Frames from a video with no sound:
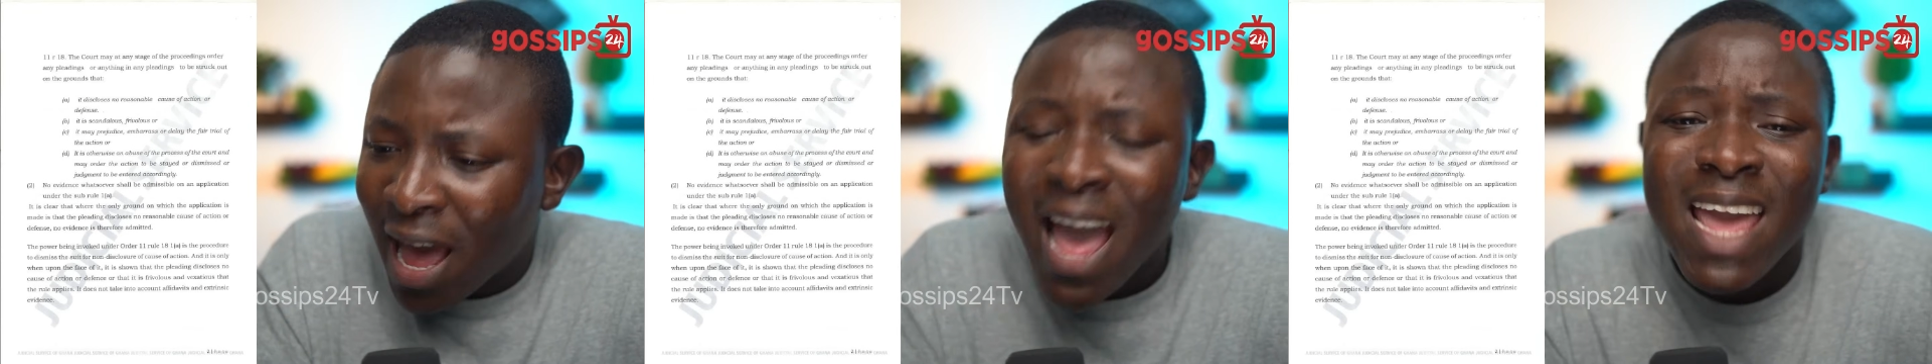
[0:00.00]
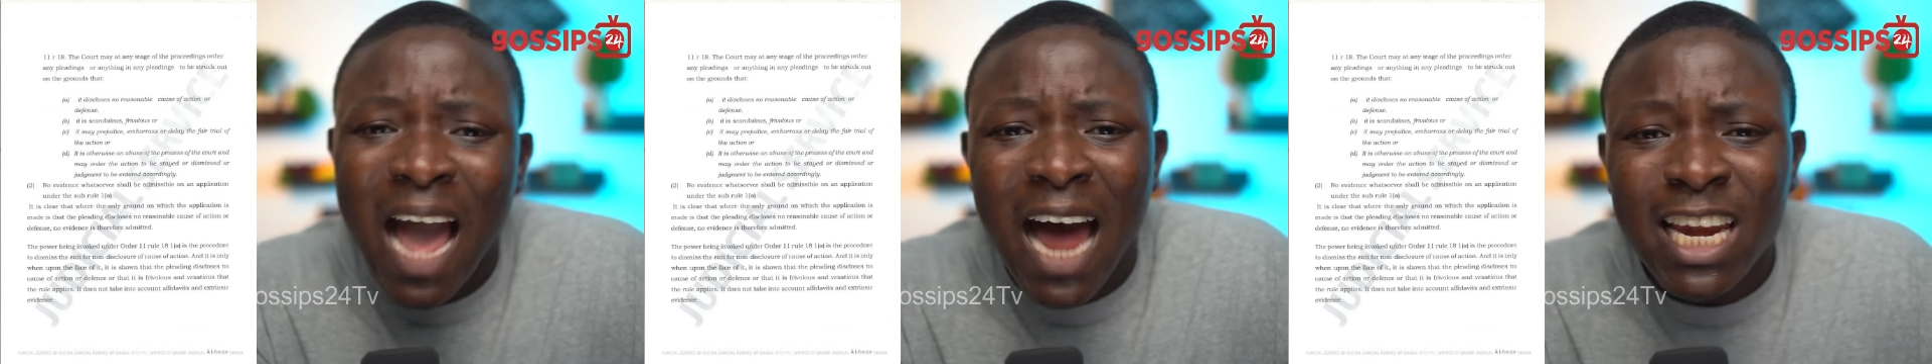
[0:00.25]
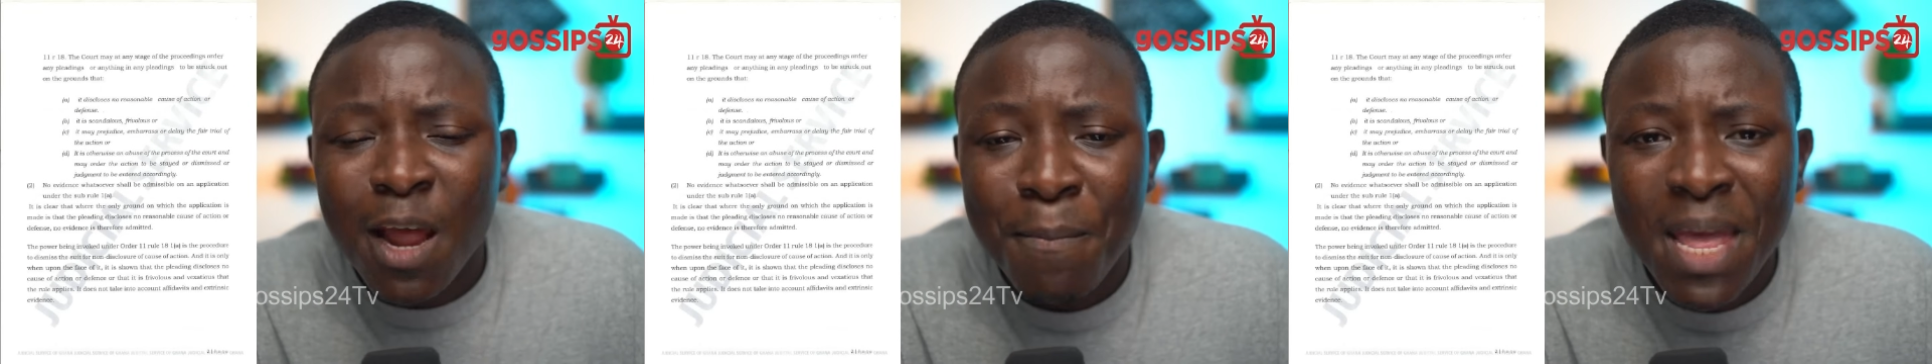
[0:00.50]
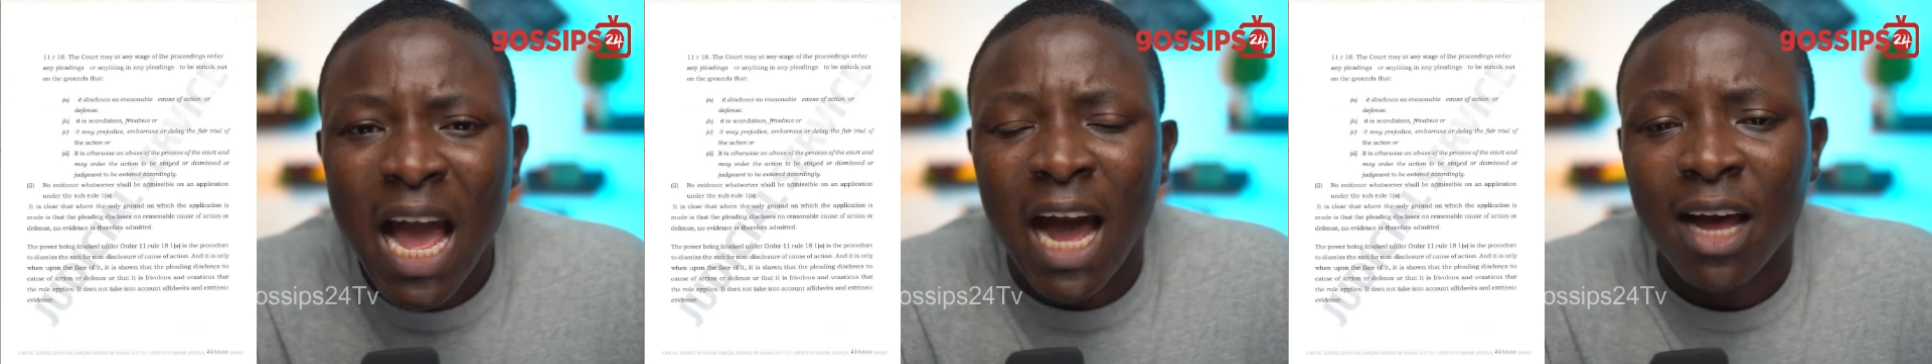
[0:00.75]
eh,
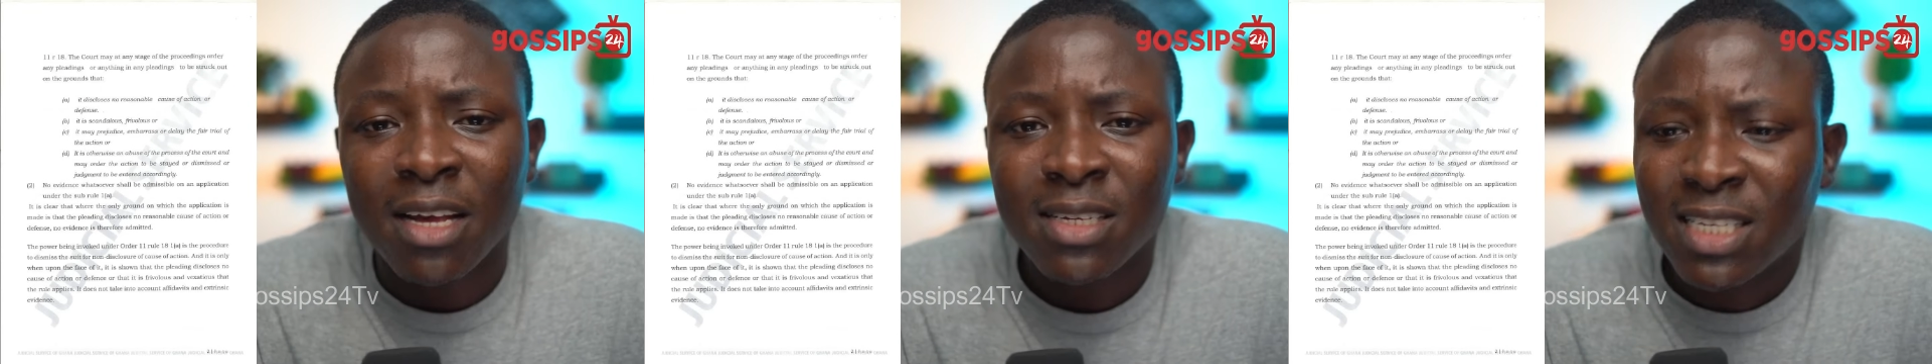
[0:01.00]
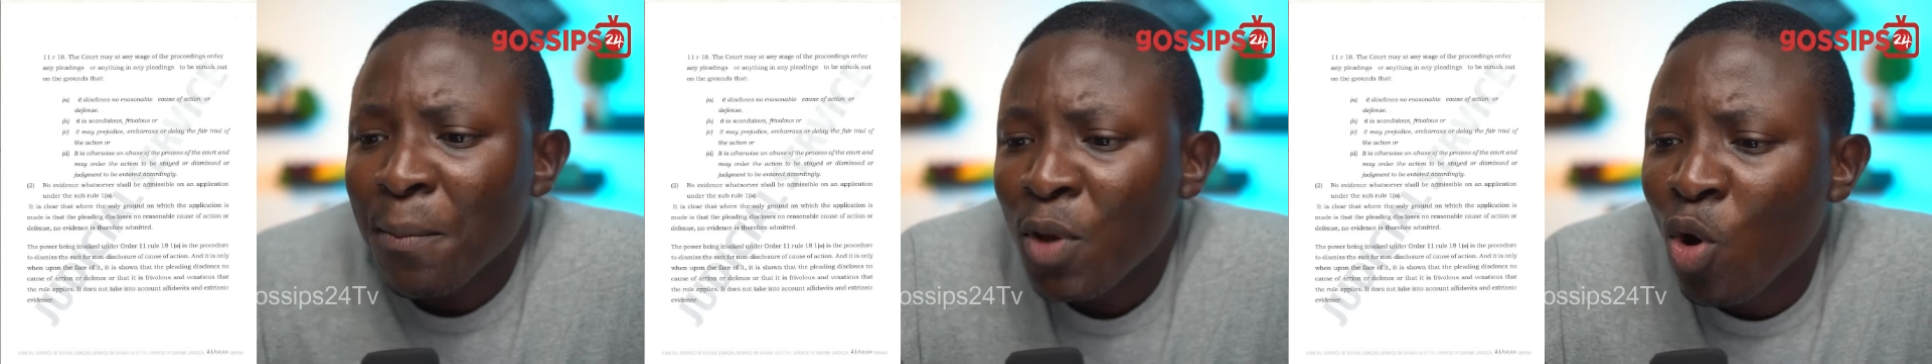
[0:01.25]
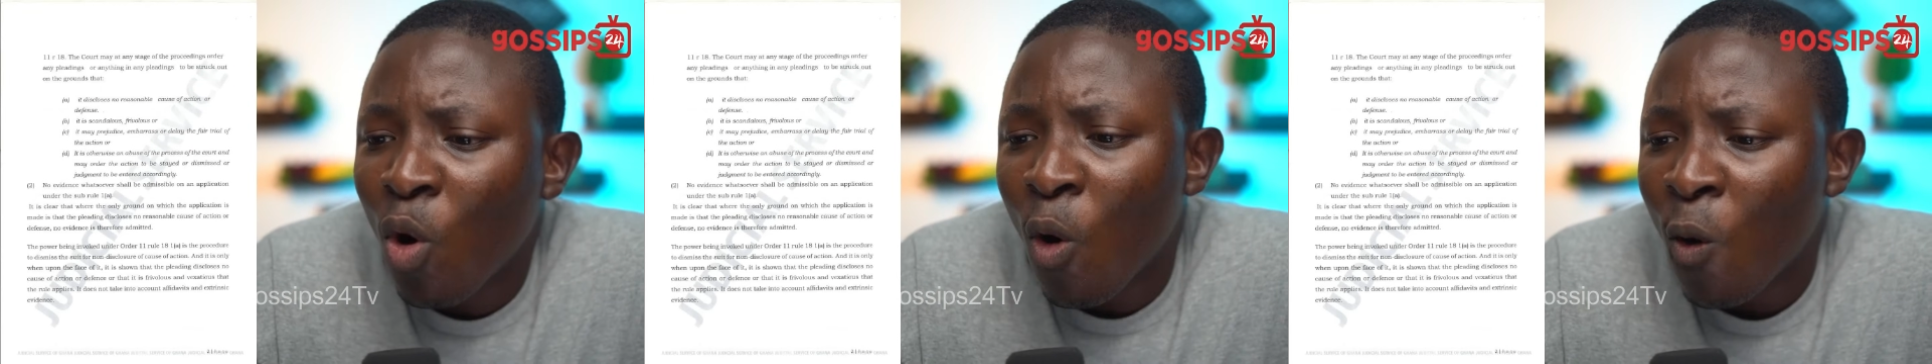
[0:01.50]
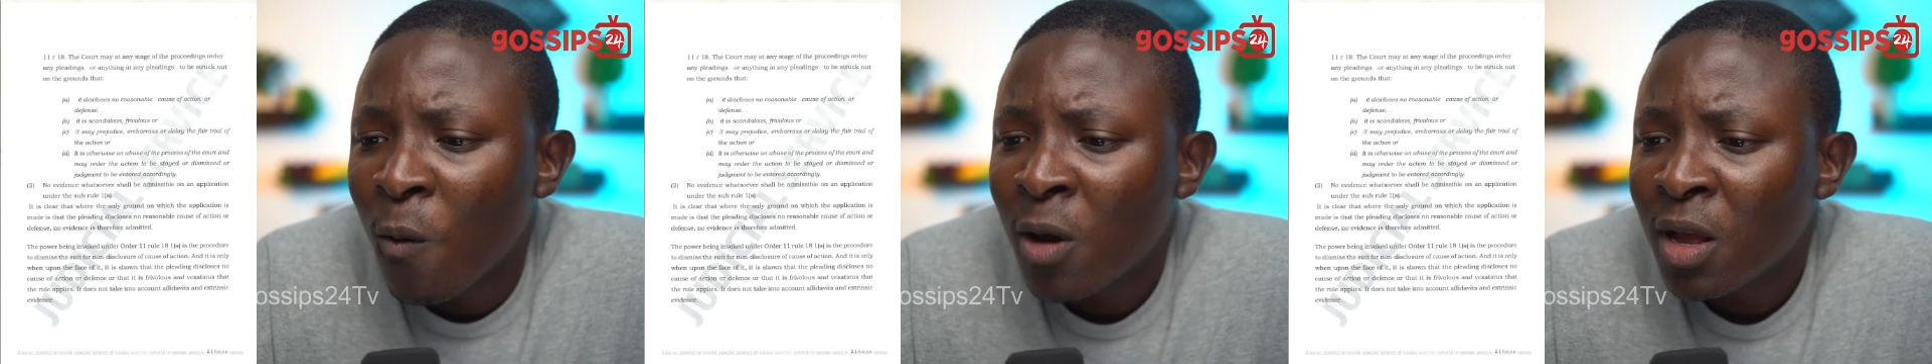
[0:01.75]
DBA,
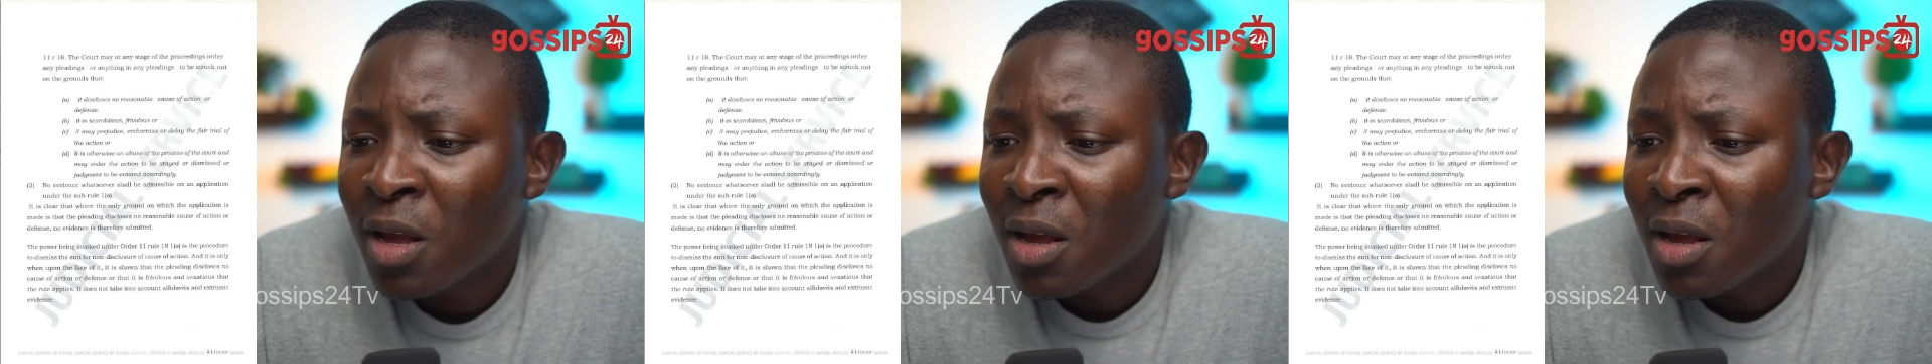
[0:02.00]
Sabio.